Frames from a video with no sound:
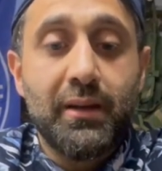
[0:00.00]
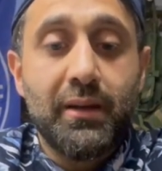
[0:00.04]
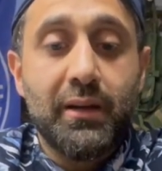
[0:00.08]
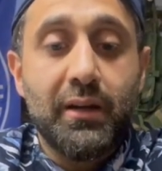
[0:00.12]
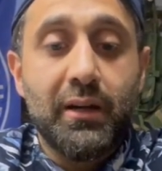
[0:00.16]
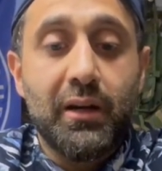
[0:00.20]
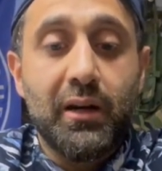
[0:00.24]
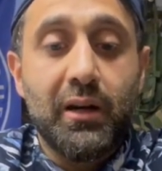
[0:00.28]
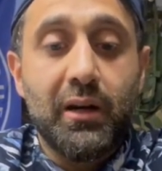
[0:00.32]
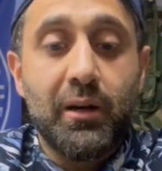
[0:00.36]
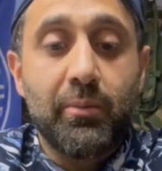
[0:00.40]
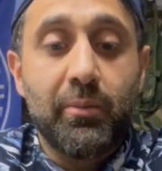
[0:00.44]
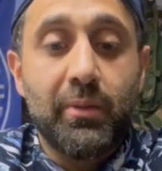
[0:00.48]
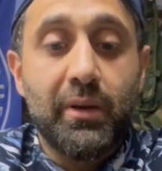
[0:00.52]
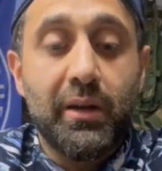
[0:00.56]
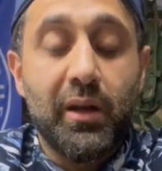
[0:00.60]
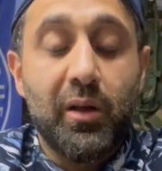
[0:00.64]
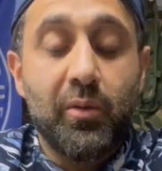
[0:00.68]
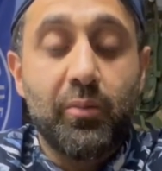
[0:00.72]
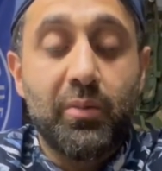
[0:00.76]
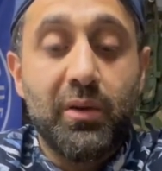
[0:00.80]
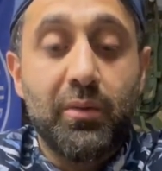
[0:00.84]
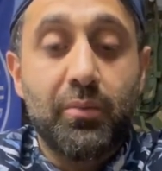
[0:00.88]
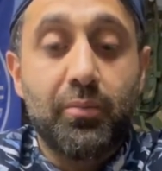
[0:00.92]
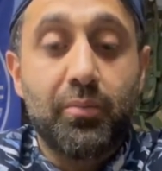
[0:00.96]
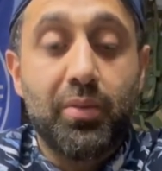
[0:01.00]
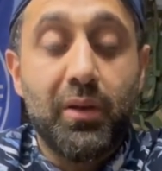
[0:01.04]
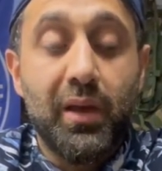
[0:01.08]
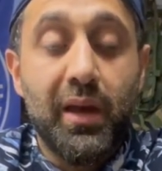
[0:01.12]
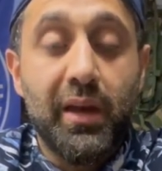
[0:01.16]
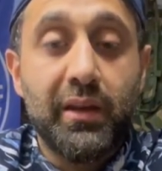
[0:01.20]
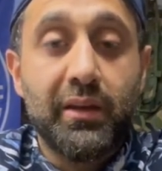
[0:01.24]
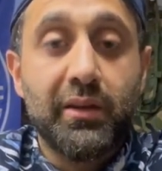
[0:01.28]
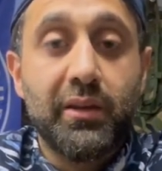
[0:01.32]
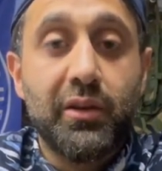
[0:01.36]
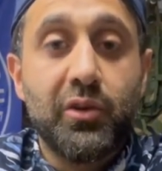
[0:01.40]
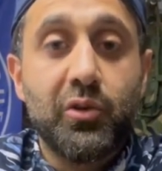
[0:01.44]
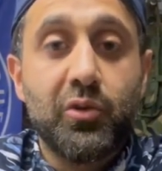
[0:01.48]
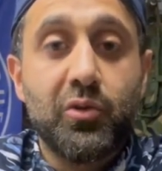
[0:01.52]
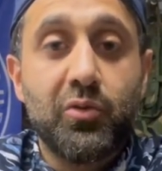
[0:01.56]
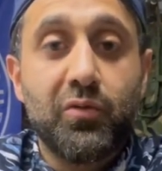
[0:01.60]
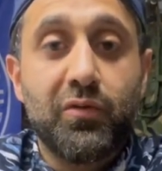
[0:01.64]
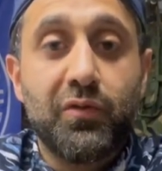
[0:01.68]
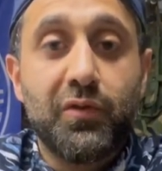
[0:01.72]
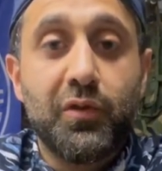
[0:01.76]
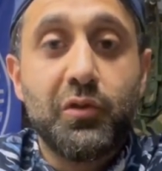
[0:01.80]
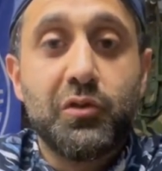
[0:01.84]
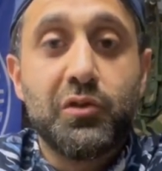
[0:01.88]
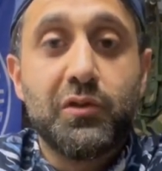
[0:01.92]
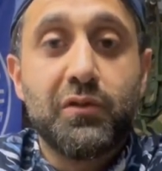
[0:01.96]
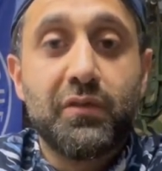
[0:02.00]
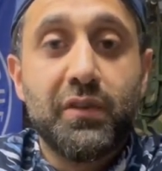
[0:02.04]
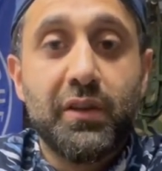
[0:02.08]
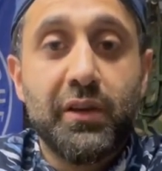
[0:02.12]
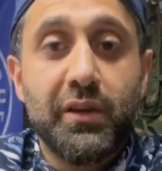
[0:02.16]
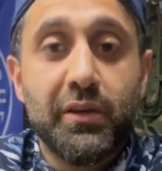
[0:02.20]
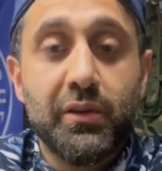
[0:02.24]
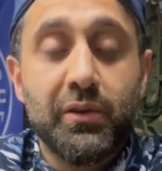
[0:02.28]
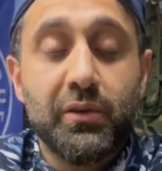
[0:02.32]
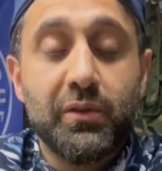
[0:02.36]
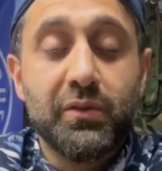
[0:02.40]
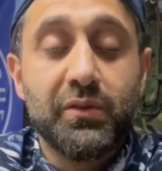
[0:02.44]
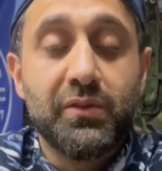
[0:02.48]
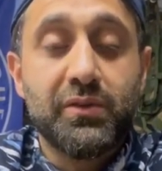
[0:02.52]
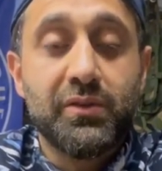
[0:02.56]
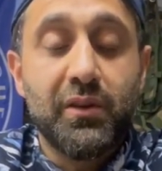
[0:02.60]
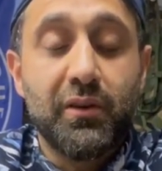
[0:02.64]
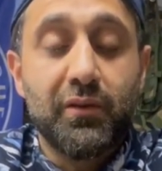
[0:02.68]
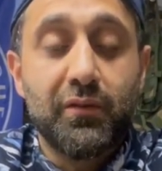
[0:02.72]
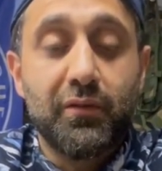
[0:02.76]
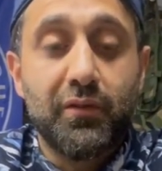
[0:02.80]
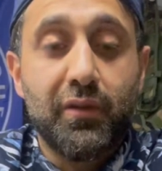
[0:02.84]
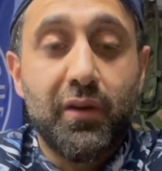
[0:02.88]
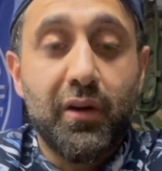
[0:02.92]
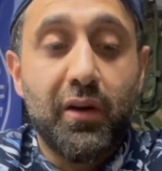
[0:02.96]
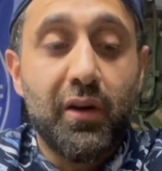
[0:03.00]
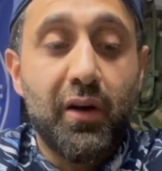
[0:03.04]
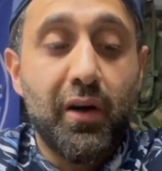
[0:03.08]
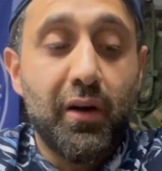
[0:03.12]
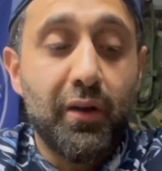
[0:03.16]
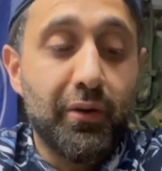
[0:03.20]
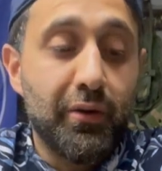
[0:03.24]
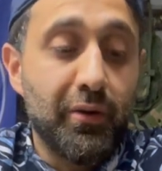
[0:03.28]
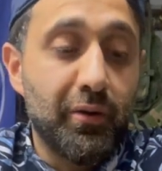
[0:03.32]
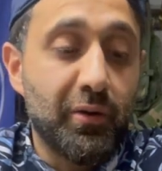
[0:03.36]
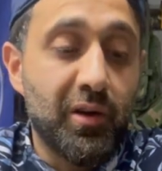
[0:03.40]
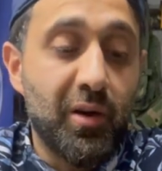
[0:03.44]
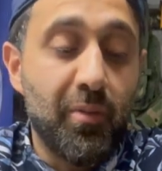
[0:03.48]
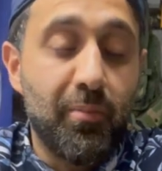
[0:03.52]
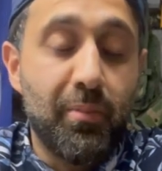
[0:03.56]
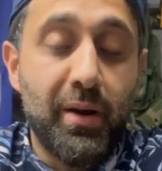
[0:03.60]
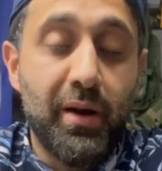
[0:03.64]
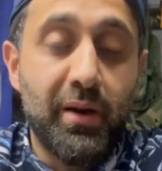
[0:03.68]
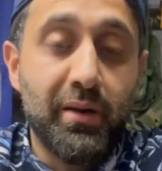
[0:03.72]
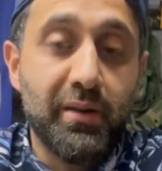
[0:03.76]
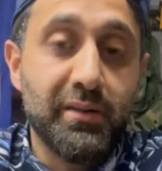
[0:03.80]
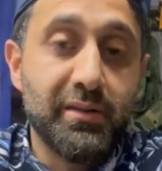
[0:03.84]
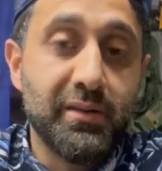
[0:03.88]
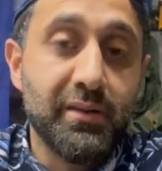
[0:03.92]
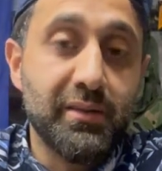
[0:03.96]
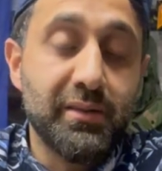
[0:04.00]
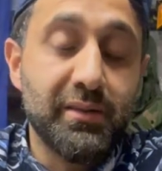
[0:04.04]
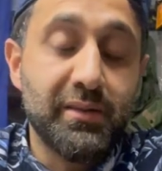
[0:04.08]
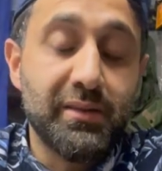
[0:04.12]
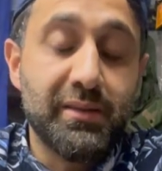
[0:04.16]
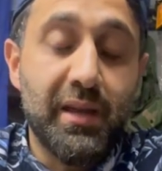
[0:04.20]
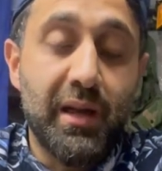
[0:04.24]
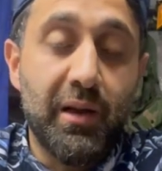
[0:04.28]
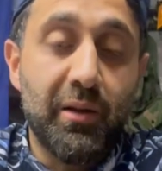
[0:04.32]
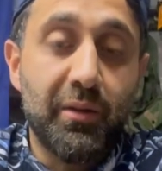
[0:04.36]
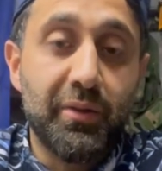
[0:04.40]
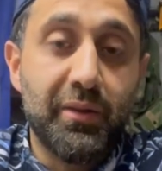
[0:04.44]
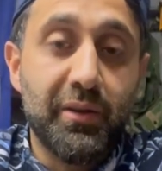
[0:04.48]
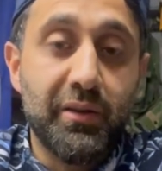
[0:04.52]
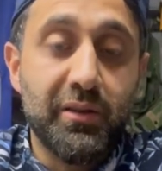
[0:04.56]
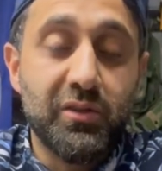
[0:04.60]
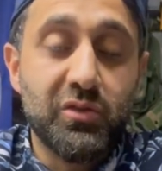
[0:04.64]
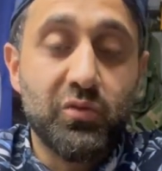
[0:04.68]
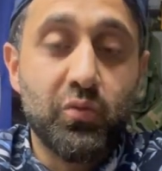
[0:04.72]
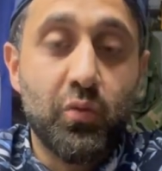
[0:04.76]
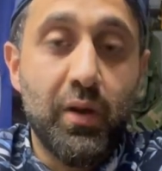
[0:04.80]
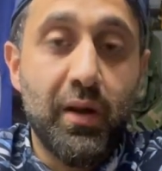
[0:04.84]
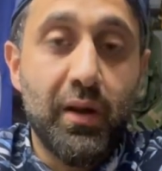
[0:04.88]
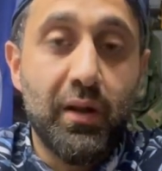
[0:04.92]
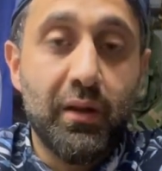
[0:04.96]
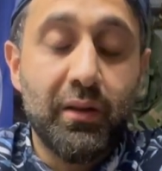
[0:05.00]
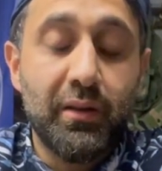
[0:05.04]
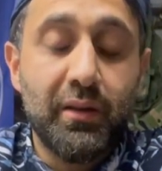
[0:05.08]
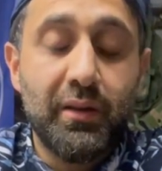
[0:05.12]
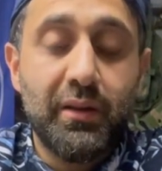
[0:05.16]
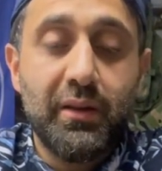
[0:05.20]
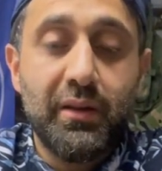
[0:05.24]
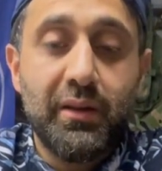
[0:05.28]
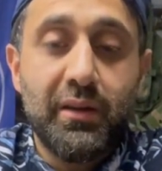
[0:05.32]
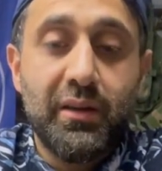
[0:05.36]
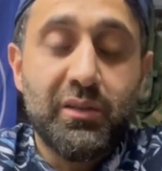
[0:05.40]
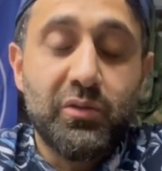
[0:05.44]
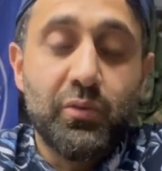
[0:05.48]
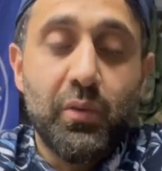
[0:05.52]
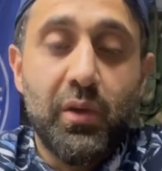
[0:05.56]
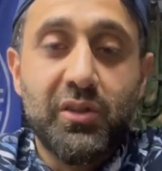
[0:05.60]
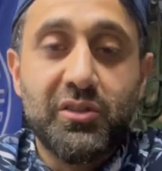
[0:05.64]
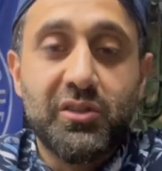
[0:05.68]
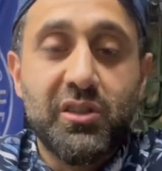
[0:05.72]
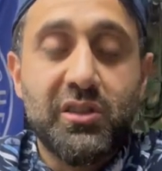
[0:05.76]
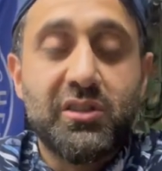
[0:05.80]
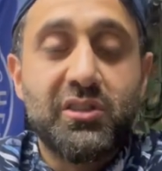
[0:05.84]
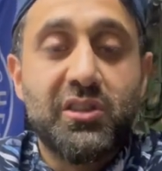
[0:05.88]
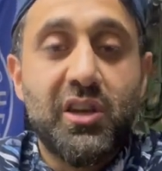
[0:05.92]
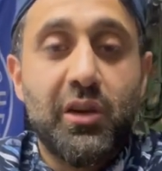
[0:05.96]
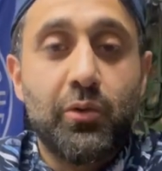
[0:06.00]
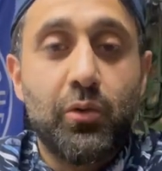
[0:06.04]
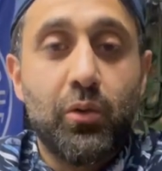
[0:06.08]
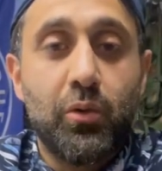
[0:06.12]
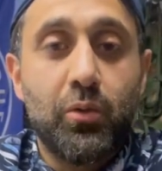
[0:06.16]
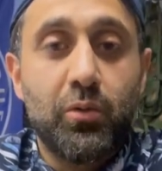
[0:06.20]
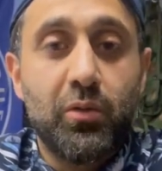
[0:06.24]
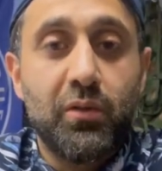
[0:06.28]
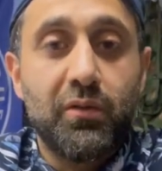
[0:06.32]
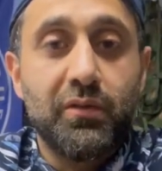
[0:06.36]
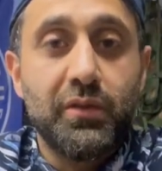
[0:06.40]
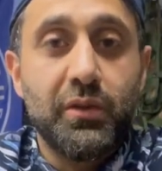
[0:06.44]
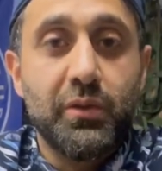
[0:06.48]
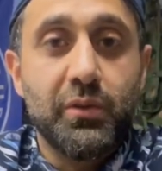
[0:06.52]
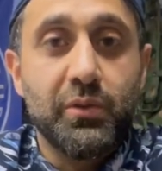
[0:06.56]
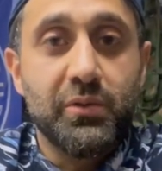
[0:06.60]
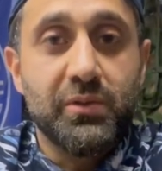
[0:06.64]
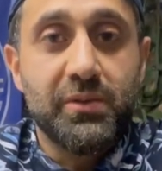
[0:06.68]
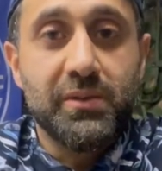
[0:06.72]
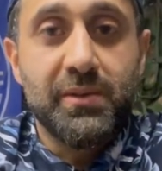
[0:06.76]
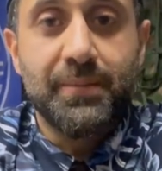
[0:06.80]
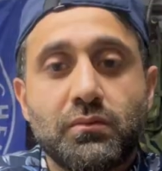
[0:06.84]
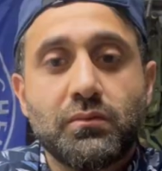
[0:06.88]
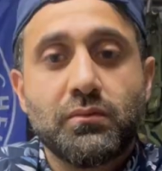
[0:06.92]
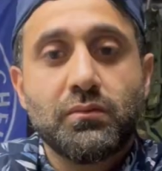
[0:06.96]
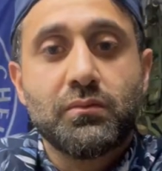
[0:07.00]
and I'll be planning to do future videos of other comparisons out there as well as just general reviews.